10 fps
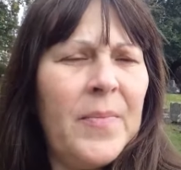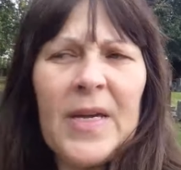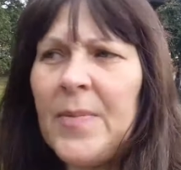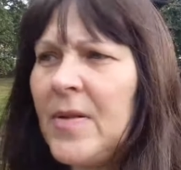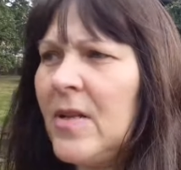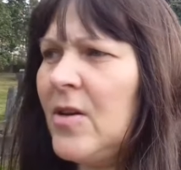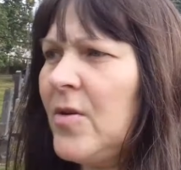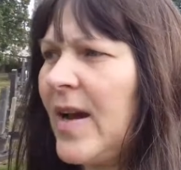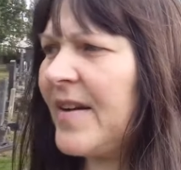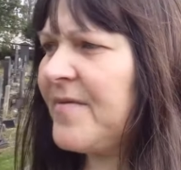people
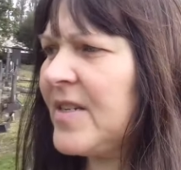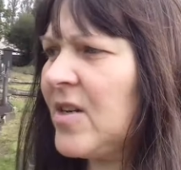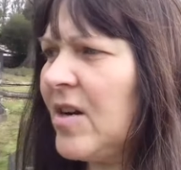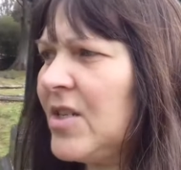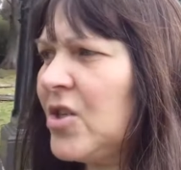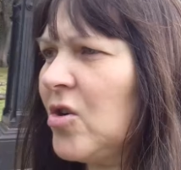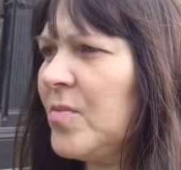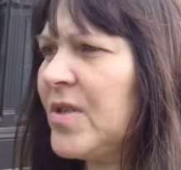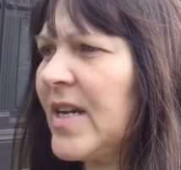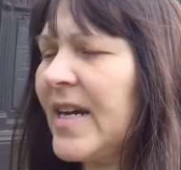who advertise
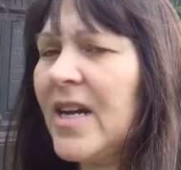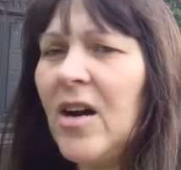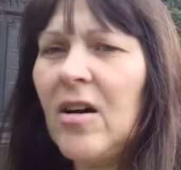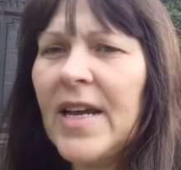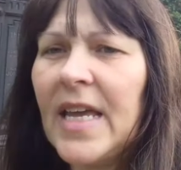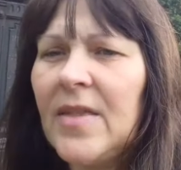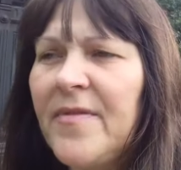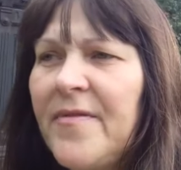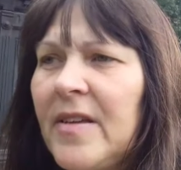jobs and can't get them